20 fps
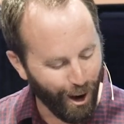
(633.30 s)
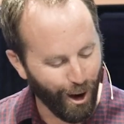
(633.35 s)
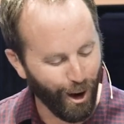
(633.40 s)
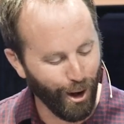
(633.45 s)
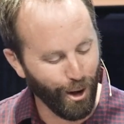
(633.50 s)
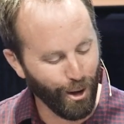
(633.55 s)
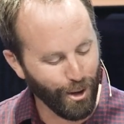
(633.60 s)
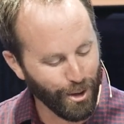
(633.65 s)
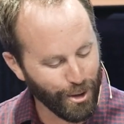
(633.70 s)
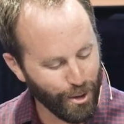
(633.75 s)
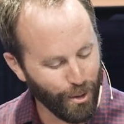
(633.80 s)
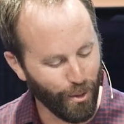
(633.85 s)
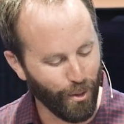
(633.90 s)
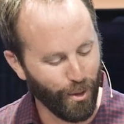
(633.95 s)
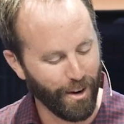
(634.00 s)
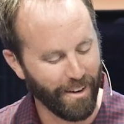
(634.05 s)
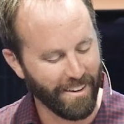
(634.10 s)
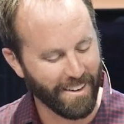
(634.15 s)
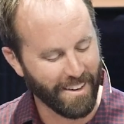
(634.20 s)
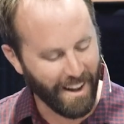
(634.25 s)
all
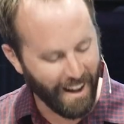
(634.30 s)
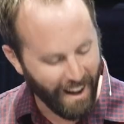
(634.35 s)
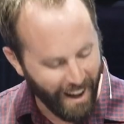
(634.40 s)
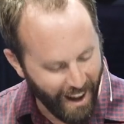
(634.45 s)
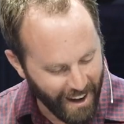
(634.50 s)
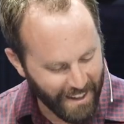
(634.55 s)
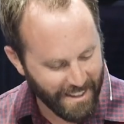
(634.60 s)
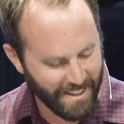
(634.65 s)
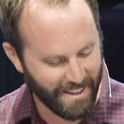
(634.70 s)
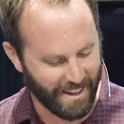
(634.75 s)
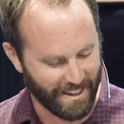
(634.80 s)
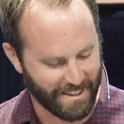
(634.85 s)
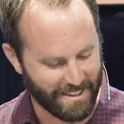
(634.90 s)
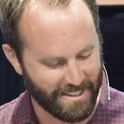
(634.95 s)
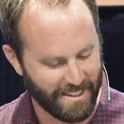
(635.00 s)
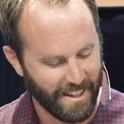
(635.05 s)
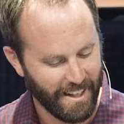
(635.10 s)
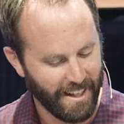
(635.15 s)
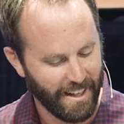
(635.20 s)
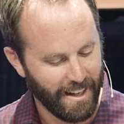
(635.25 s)
your
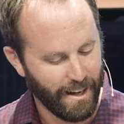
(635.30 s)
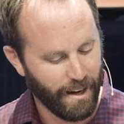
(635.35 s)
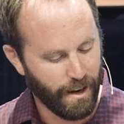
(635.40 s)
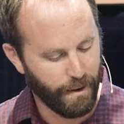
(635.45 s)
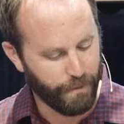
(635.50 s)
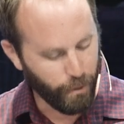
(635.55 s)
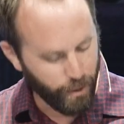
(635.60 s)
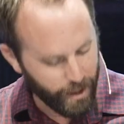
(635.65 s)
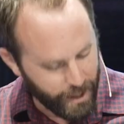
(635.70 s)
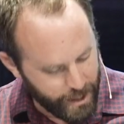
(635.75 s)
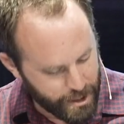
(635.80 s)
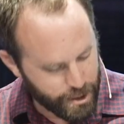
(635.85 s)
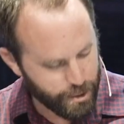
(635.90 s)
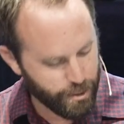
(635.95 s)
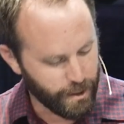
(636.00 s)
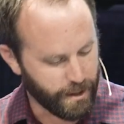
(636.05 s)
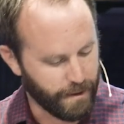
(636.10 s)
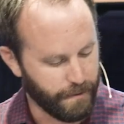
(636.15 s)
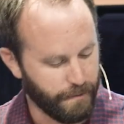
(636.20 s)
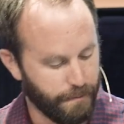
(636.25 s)
conduct. For it
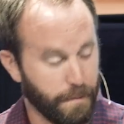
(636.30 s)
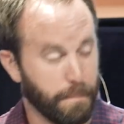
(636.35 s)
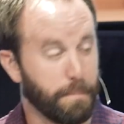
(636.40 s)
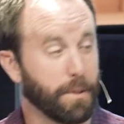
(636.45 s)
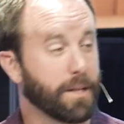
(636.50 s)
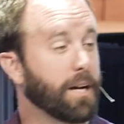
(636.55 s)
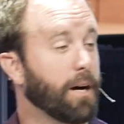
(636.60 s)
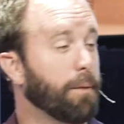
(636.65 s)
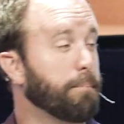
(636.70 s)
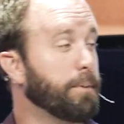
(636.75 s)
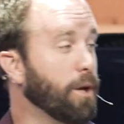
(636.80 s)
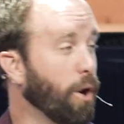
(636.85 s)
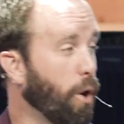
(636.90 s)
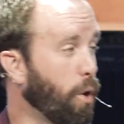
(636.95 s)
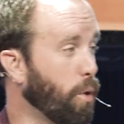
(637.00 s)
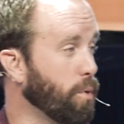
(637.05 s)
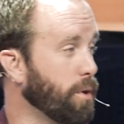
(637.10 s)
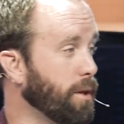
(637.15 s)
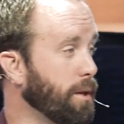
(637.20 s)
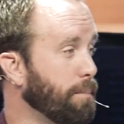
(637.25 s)
is written, Be
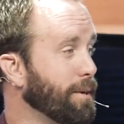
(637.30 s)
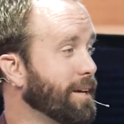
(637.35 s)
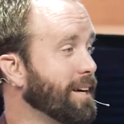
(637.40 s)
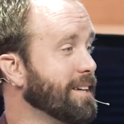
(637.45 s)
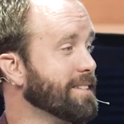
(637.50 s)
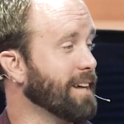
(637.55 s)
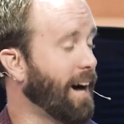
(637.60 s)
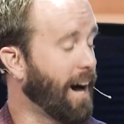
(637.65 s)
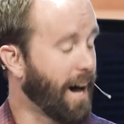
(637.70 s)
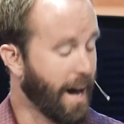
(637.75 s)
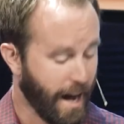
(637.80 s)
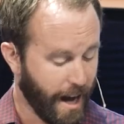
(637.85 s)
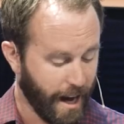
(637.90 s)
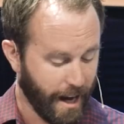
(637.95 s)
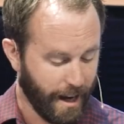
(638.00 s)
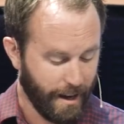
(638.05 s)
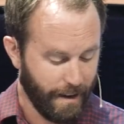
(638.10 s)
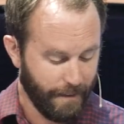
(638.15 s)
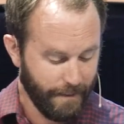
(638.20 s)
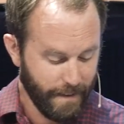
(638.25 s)
holy, because
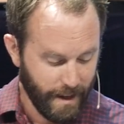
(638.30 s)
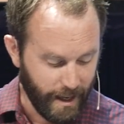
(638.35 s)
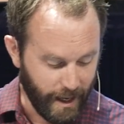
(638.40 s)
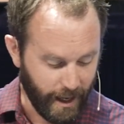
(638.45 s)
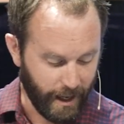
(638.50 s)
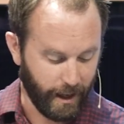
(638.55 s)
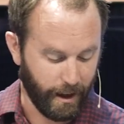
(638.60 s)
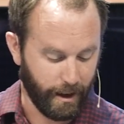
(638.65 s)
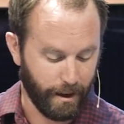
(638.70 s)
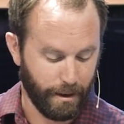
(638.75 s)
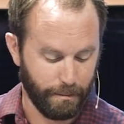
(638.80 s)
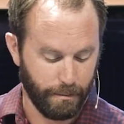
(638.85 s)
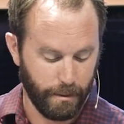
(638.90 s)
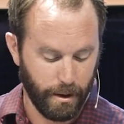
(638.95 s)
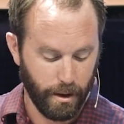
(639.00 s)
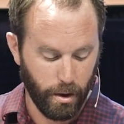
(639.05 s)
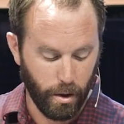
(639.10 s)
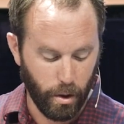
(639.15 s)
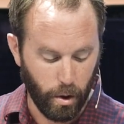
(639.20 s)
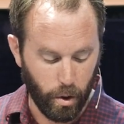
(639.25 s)
I
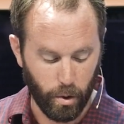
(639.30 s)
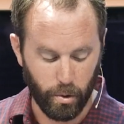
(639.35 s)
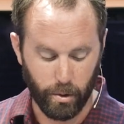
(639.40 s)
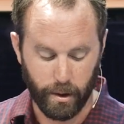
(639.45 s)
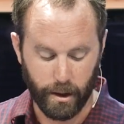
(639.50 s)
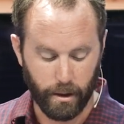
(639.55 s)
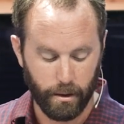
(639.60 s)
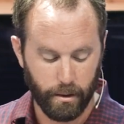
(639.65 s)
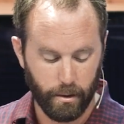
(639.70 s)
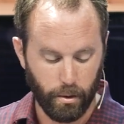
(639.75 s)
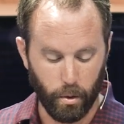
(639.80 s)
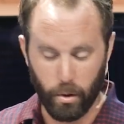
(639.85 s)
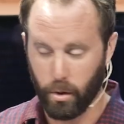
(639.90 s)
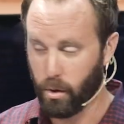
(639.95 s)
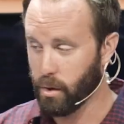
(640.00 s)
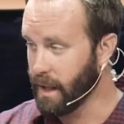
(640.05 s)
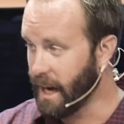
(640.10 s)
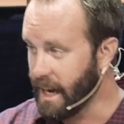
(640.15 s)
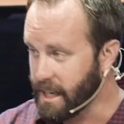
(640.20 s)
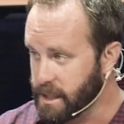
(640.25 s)
am holy.
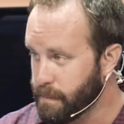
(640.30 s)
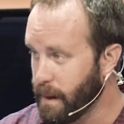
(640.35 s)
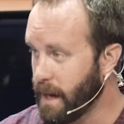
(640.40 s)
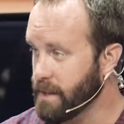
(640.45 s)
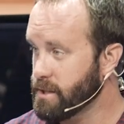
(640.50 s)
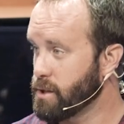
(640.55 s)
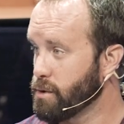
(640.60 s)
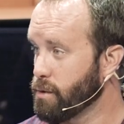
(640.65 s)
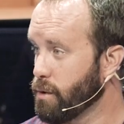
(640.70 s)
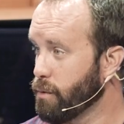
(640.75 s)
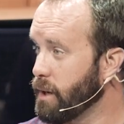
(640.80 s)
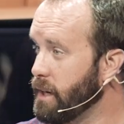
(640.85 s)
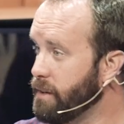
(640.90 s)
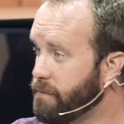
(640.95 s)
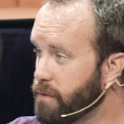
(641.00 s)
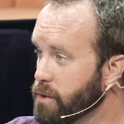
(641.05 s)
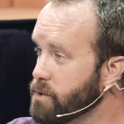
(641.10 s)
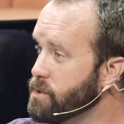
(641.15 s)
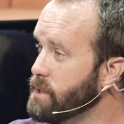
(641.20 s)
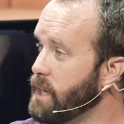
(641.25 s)
Or last passage we'll
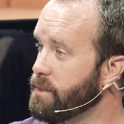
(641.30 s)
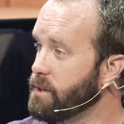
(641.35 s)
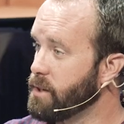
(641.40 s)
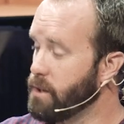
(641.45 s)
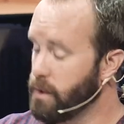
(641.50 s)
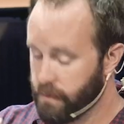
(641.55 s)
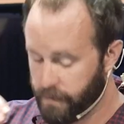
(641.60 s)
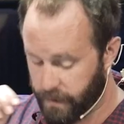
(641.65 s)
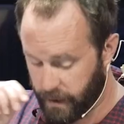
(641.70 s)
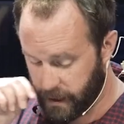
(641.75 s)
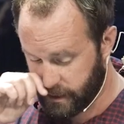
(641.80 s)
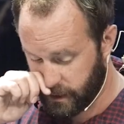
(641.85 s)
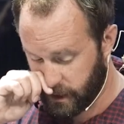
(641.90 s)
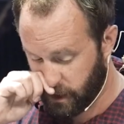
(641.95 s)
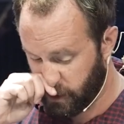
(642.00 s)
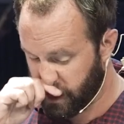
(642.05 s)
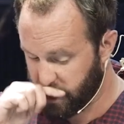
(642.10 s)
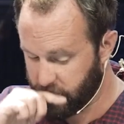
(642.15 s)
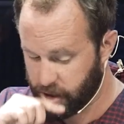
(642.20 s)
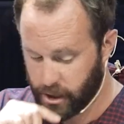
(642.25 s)
read, 1
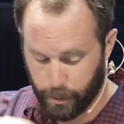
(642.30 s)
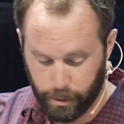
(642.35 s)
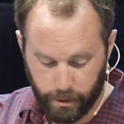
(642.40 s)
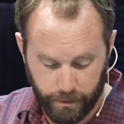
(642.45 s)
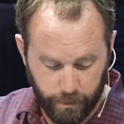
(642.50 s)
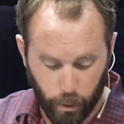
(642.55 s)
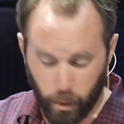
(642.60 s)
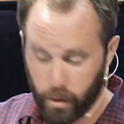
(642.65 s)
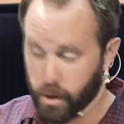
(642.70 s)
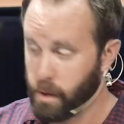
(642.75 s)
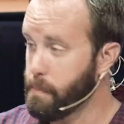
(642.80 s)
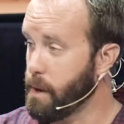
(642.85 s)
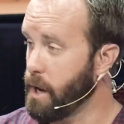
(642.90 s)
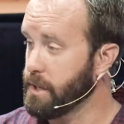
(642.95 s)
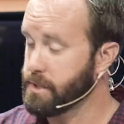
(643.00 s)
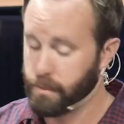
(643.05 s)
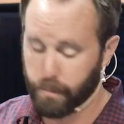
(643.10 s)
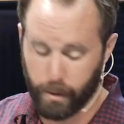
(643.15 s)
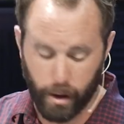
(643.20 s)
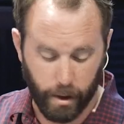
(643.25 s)
Thessalonians chapter 4, the
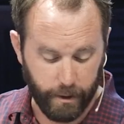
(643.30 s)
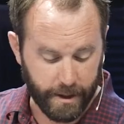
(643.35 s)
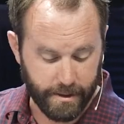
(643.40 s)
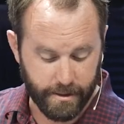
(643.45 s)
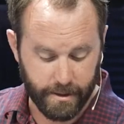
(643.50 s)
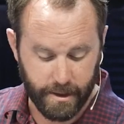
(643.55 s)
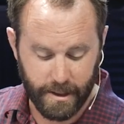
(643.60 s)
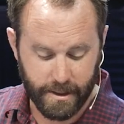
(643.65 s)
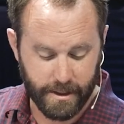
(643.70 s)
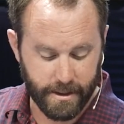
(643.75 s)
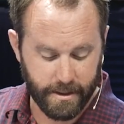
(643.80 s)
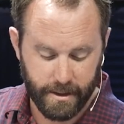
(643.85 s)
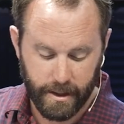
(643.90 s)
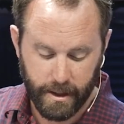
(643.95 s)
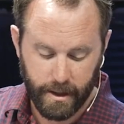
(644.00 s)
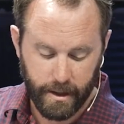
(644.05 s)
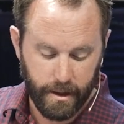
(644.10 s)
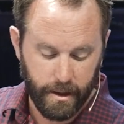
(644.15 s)
Apostle Paul writes this,